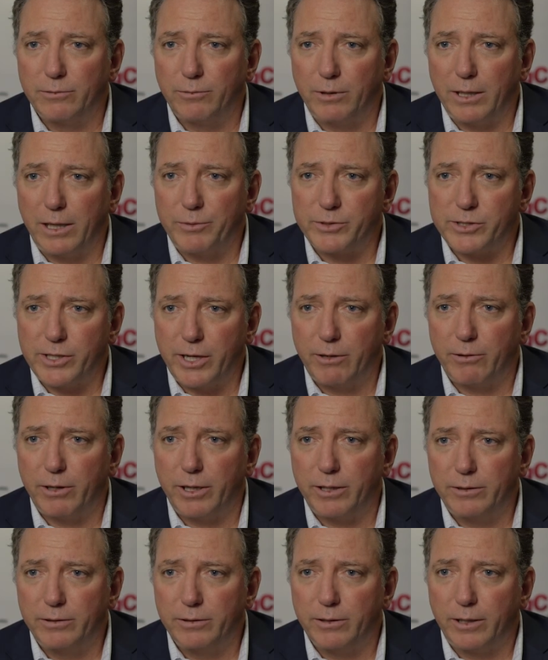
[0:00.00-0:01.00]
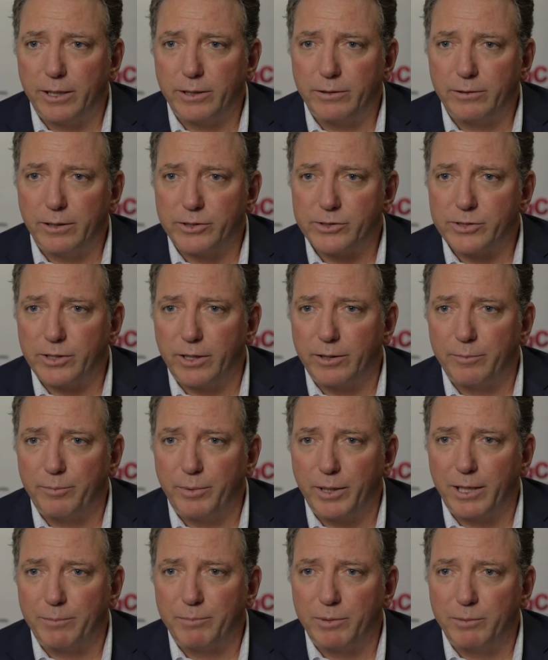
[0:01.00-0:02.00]
while I was there, I saw the
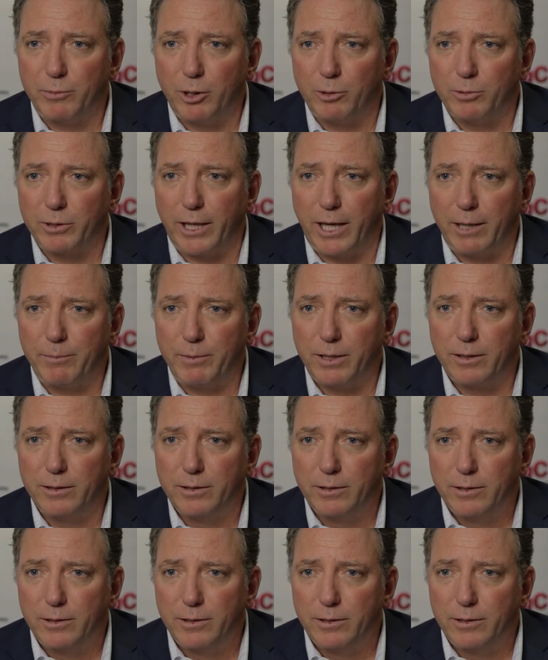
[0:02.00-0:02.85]
pickup in mobile gaming,